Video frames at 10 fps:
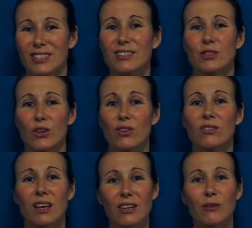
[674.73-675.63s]
So
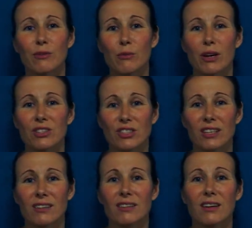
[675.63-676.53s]
thank you for
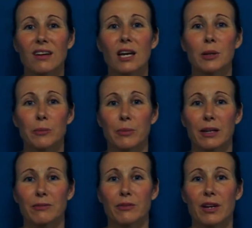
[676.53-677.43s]
watching.
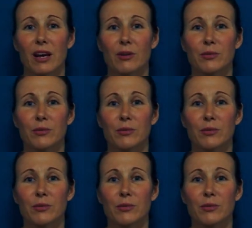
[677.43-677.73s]
Bye for now.